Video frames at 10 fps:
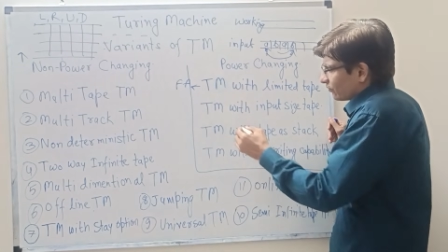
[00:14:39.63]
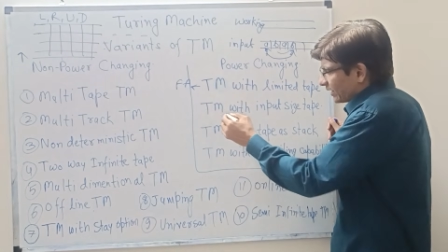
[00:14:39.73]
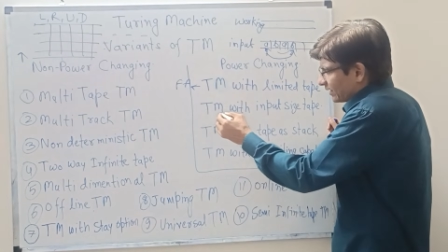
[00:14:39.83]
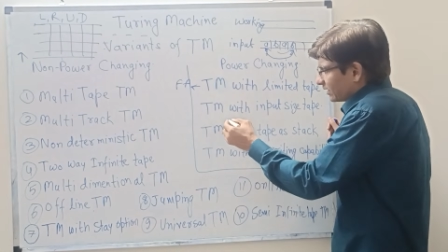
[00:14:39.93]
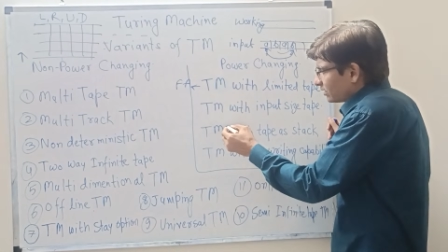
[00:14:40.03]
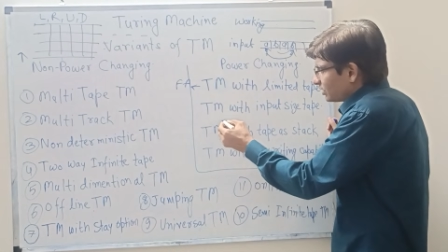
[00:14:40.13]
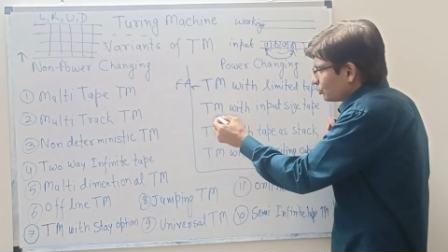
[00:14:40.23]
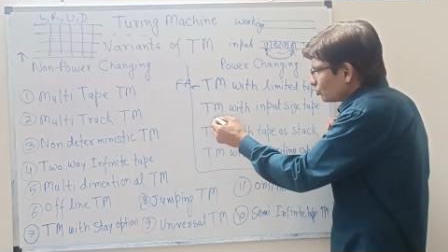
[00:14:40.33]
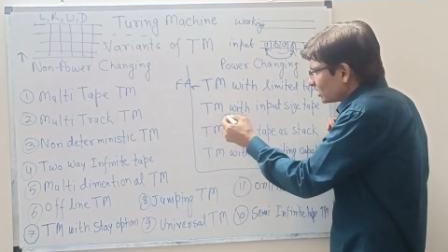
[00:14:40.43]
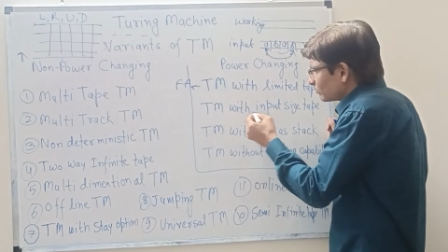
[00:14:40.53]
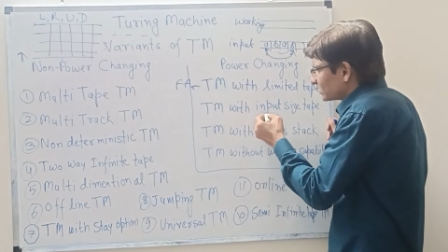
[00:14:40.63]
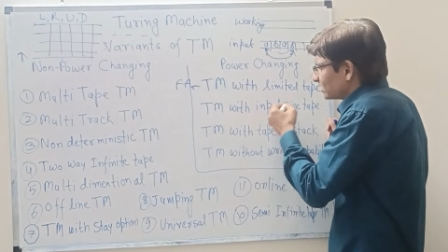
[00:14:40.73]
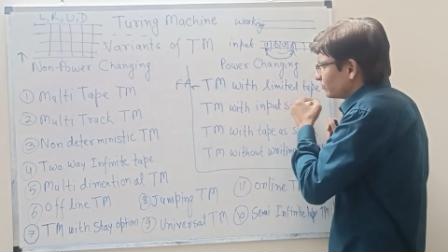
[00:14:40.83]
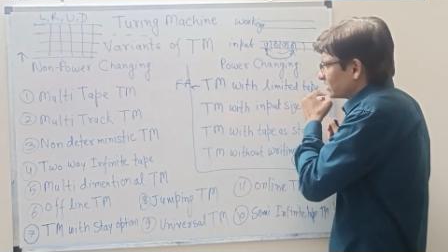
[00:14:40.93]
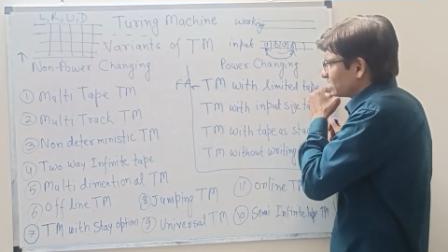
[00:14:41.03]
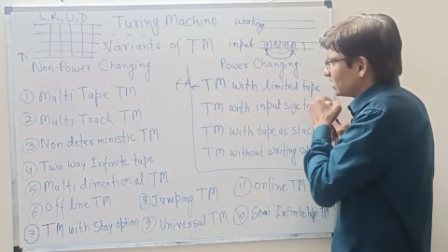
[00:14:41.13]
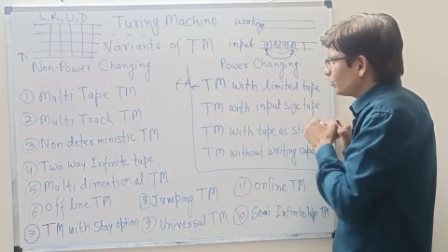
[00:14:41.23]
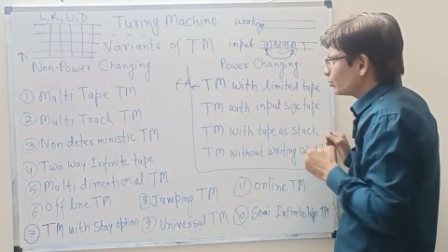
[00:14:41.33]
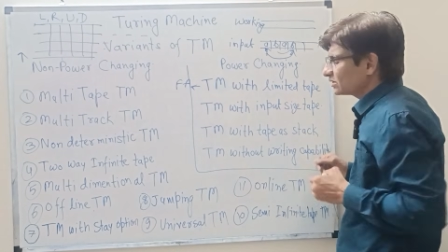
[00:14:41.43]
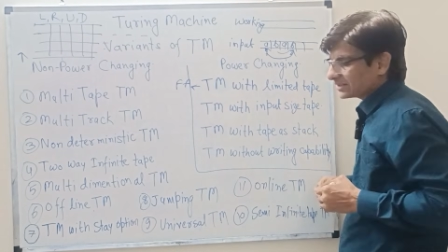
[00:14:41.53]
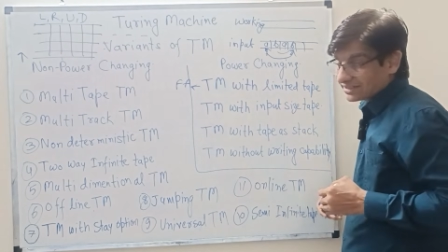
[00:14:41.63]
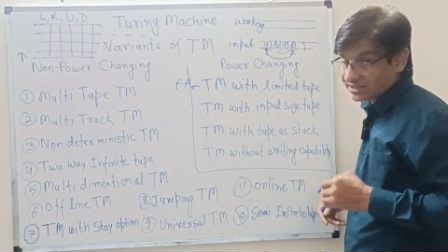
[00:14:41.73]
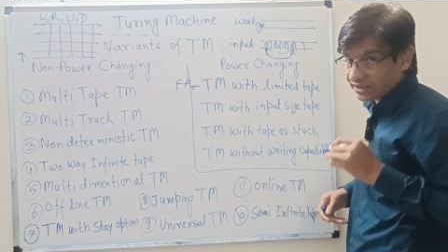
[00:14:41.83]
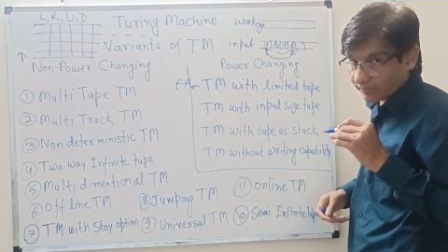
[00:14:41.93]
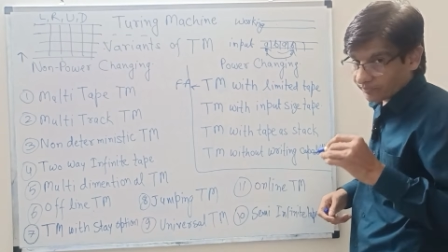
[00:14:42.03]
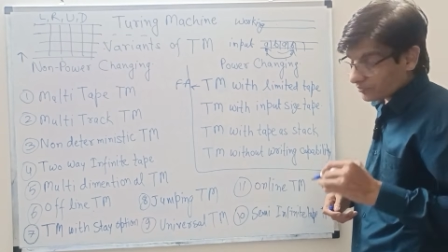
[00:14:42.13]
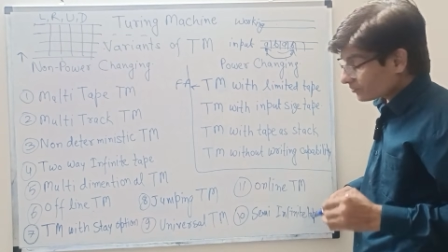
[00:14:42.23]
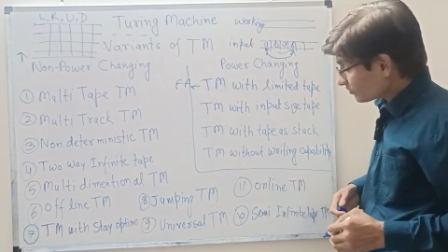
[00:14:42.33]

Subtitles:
variant, Turing machine with input size tape,